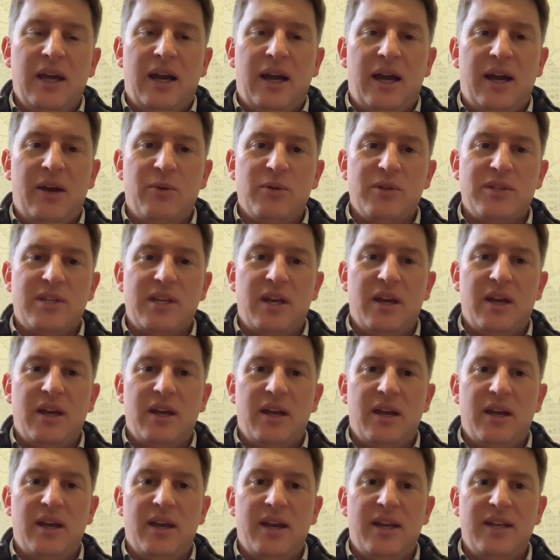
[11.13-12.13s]
I was
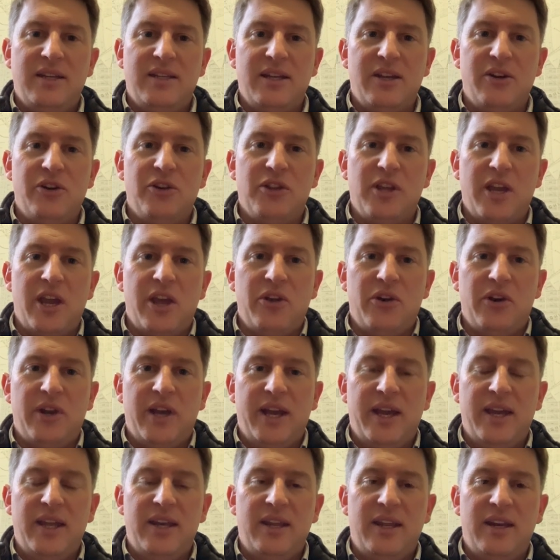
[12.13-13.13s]
uh, at dinner the other
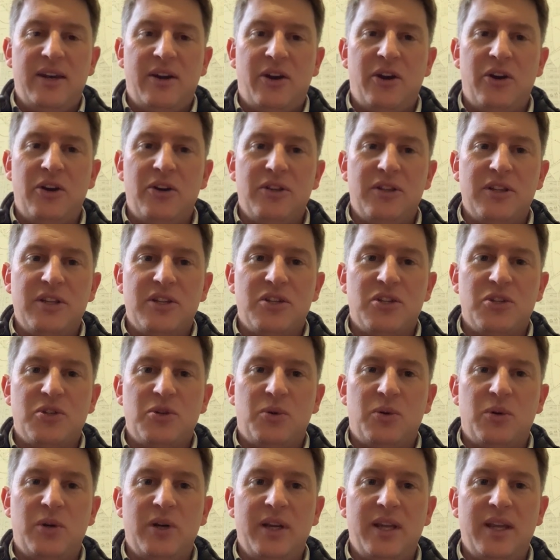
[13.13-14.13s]
night and heard this
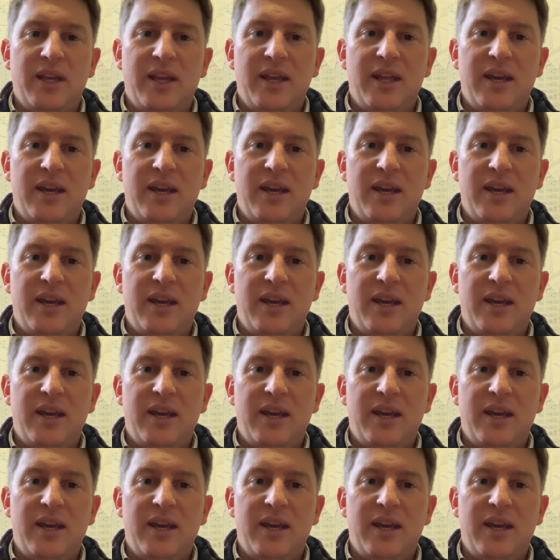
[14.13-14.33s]
story,